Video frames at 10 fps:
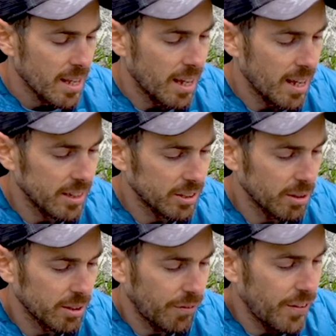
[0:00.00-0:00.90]
Uh,
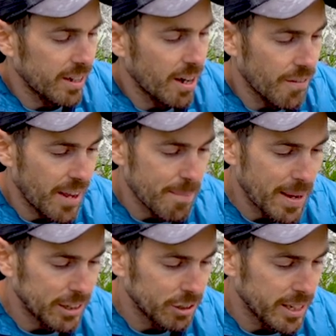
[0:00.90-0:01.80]
so it's a figure of eight.
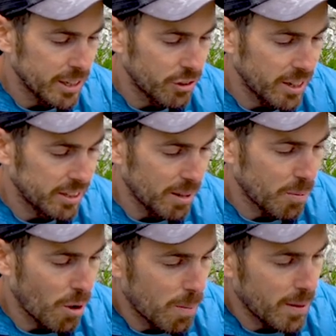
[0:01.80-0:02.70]
Make sure you dress it
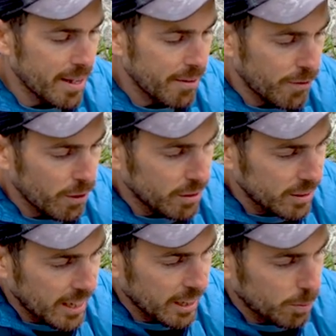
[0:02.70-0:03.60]
properly, full on
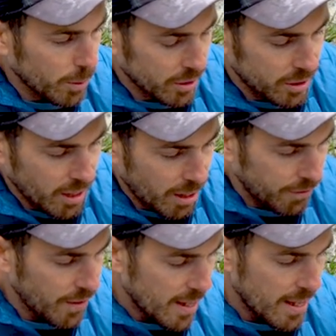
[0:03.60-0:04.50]
textbook stuff.